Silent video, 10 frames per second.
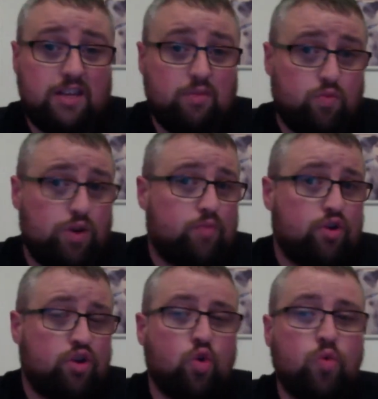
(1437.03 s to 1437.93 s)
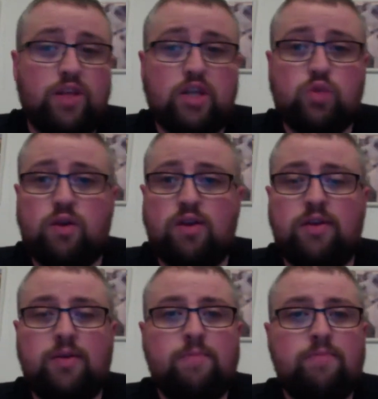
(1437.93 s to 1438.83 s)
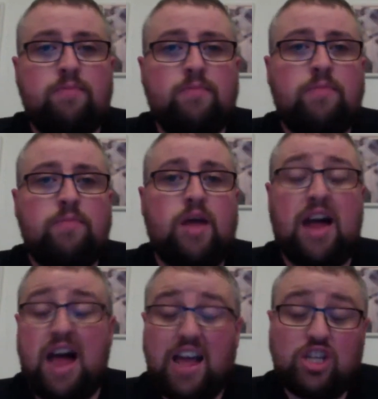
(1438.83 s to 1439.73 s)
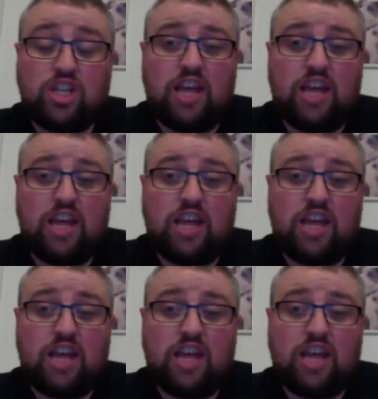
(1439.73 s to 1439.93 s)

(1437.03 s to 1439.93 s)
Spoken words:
where I'm going to go with this one. I actually